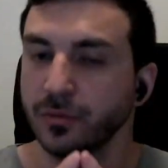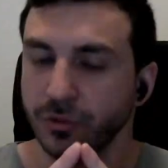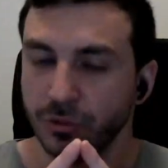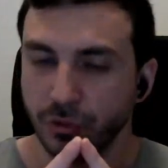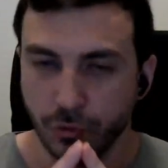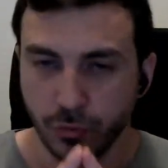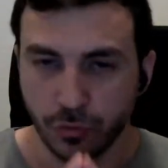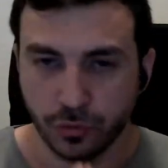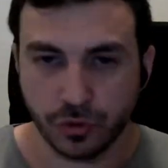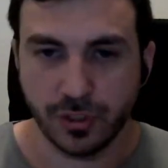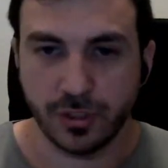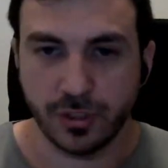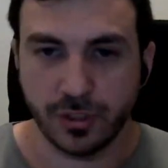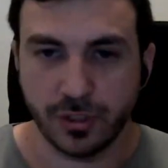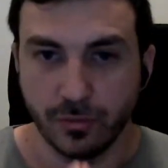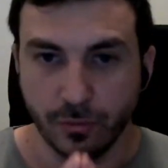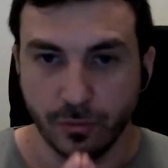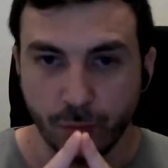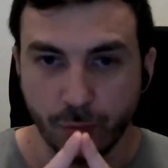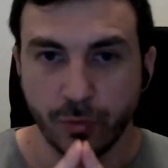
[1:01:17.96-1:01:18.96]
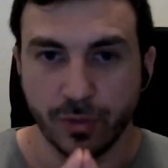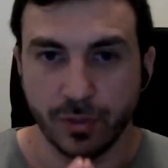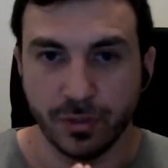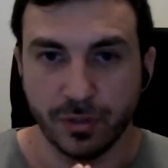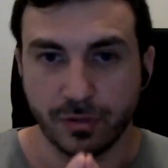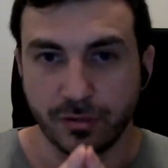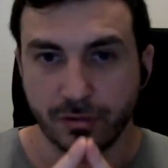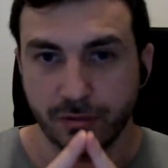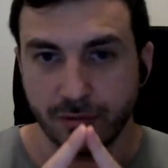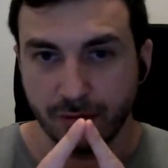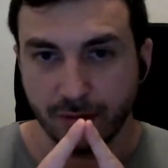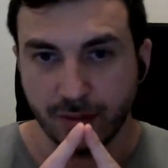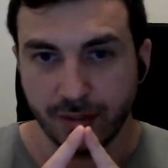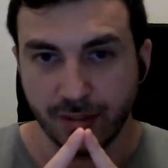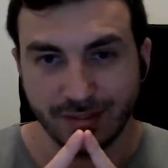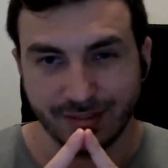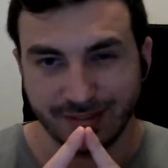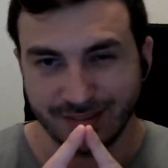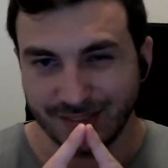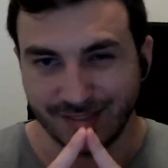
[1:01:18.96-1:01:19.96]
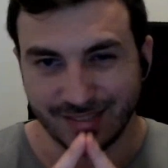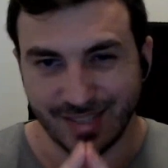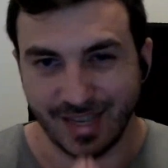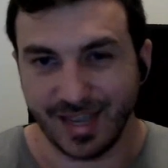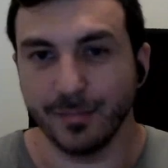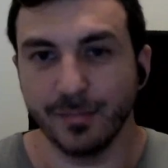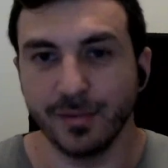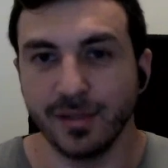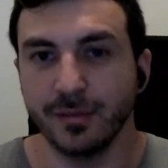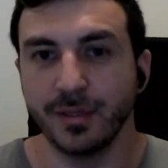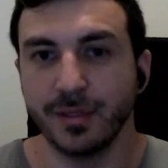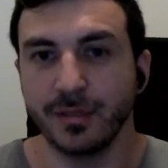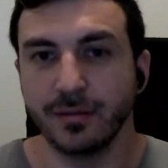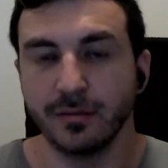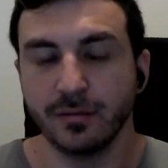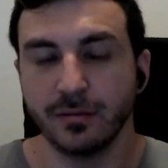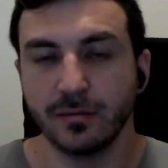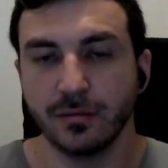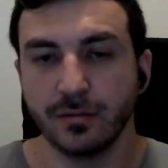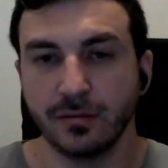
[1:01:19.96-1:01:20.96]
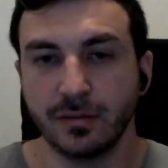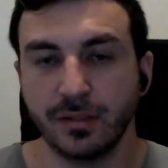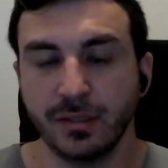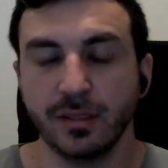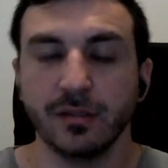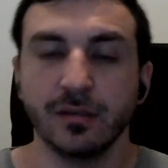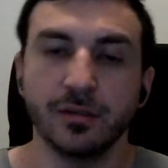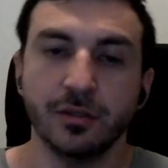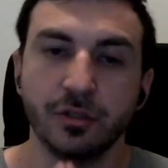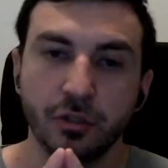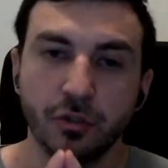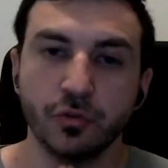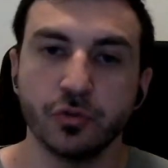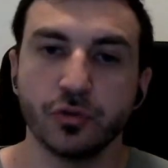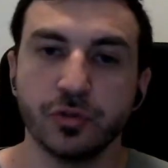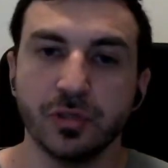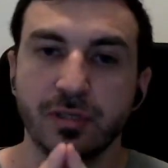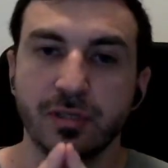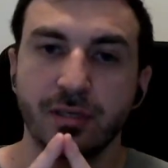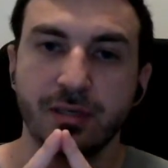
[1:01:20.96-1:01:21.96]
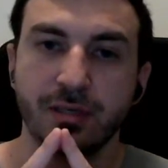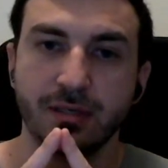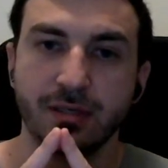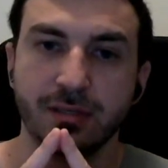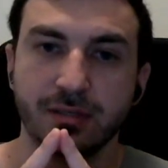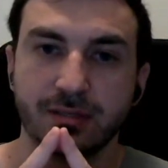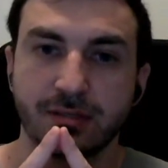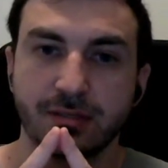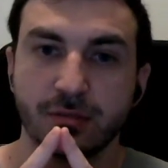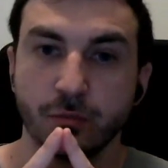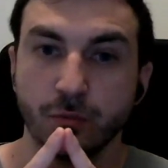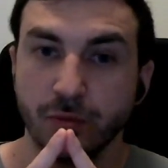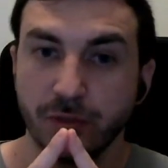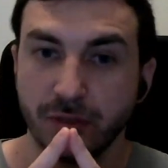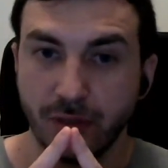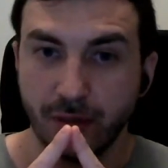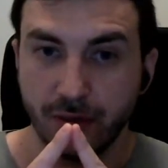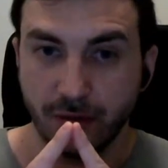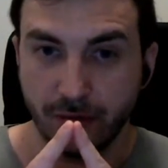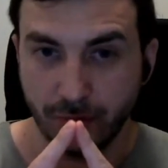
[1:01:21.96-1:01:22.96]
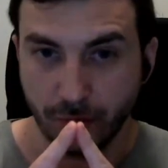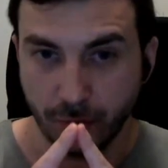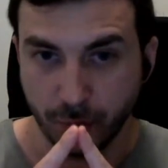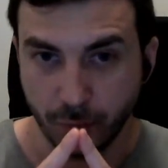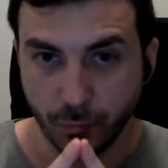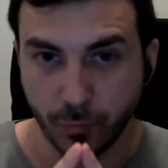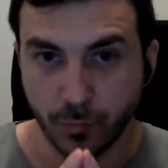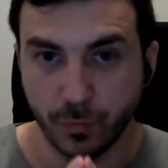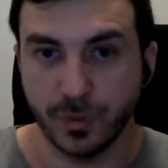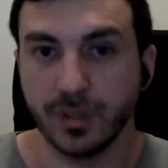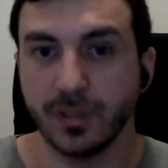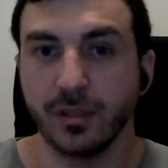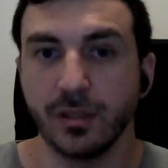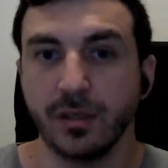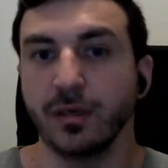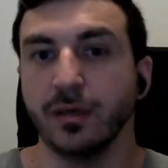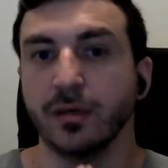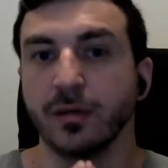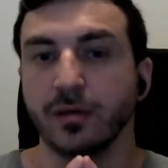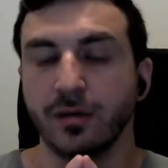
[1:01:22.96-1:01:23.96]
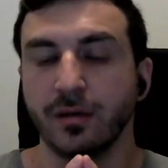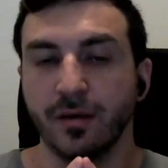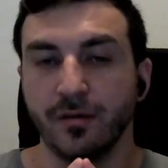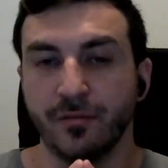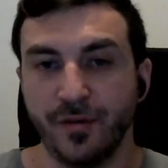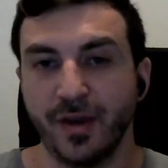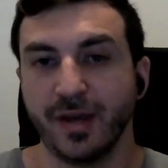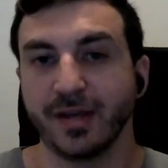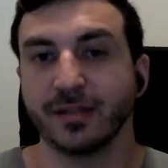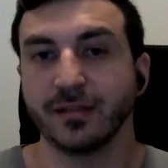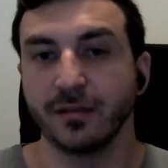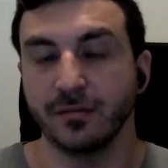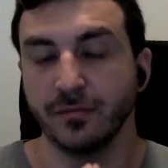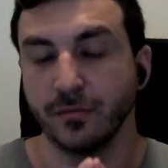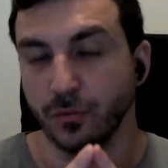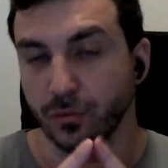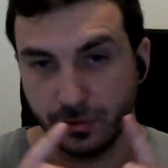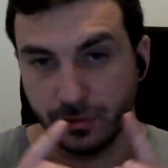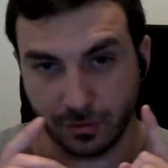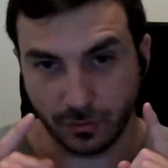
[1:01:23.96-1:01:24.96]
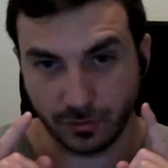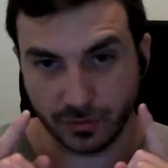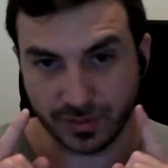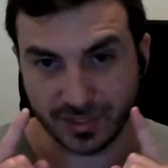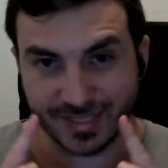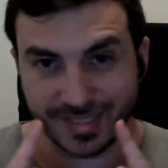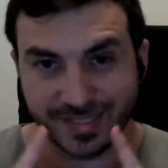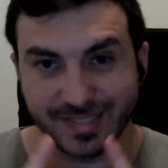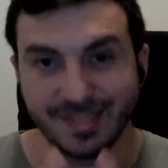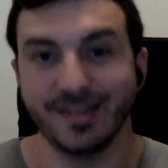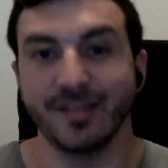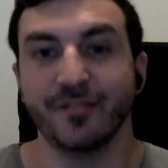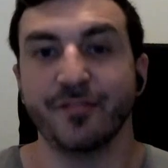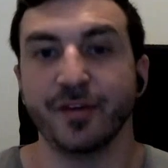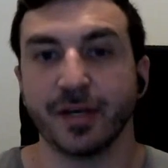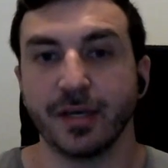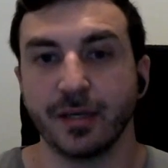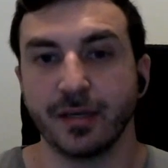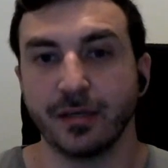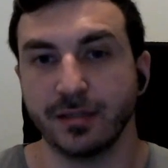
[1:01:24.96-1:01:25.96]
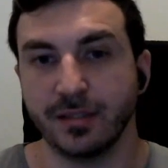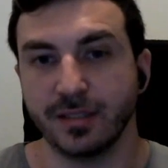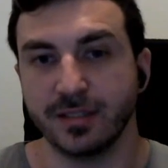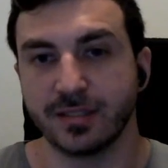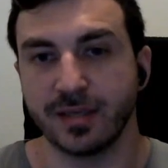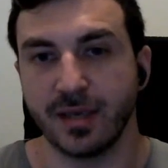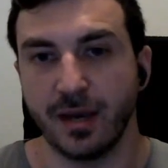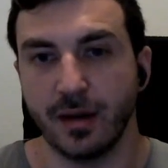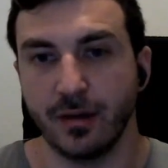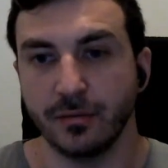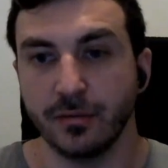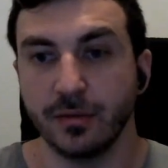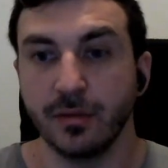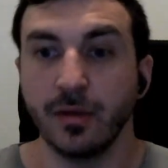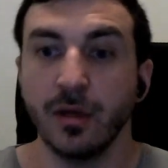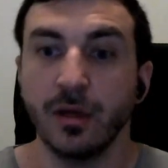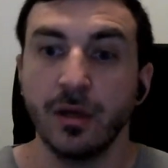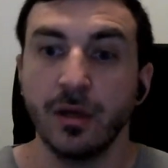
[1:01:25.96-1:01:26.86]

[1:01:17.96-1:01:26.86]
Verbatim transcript: Usually with it's a time limit usually it's with a really effective or you know significant discount